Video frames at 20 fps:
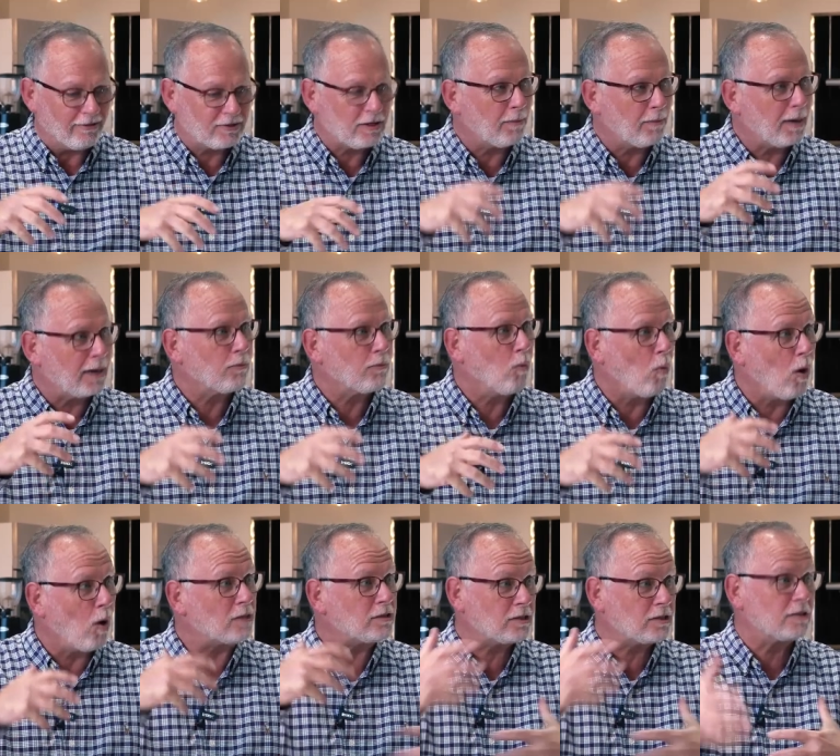if somebody
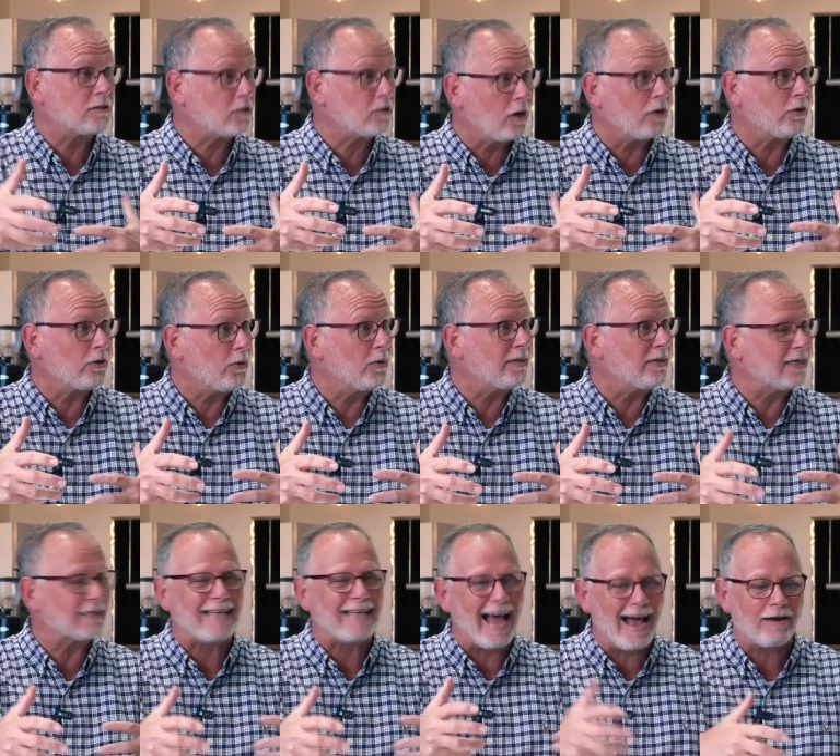wants to start doing
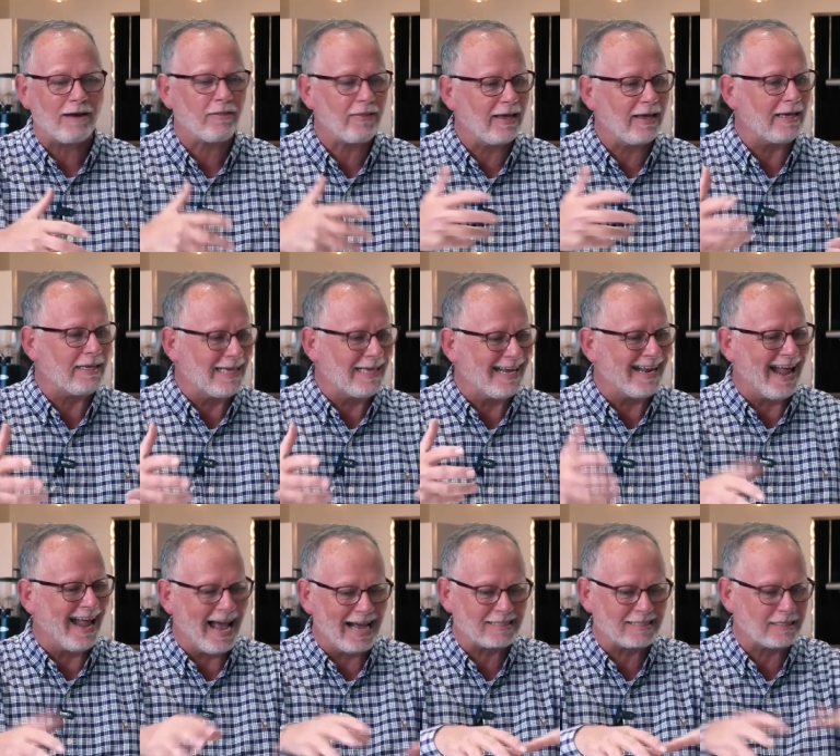this, how do they
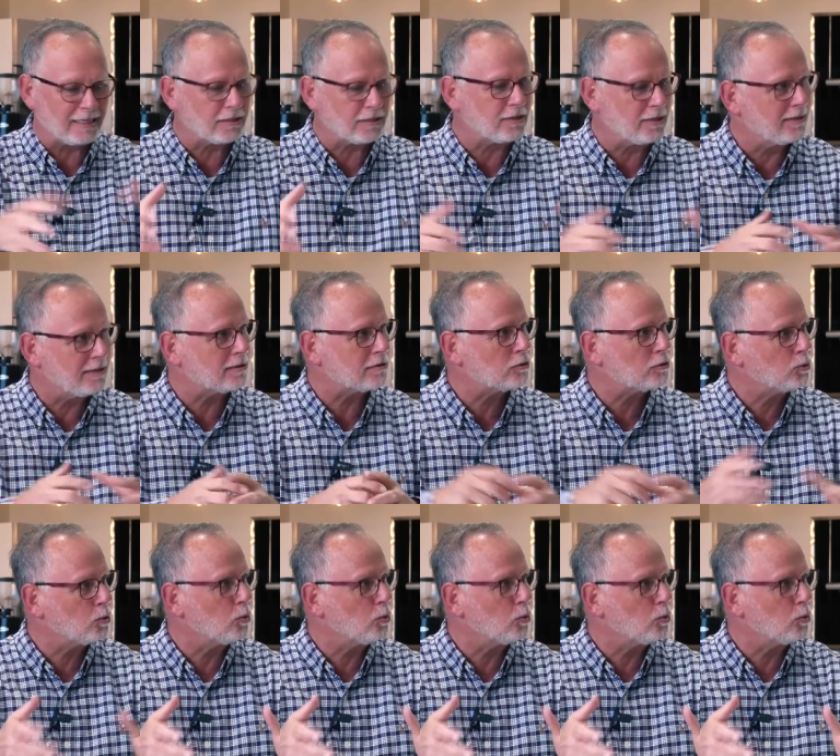get access to this